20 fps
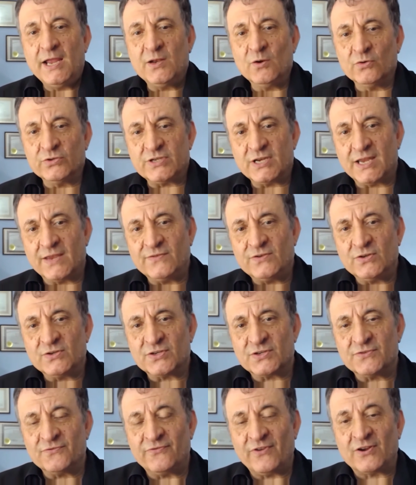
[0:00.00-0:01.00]
It also
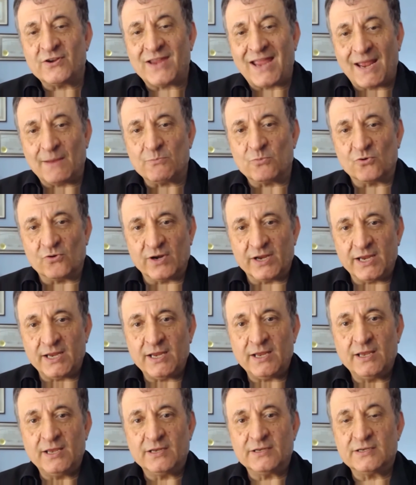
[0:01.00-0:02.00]
gives you a
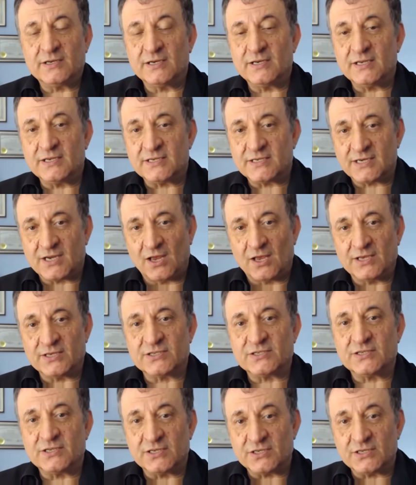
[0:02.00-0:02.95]
vocabulary to discuss,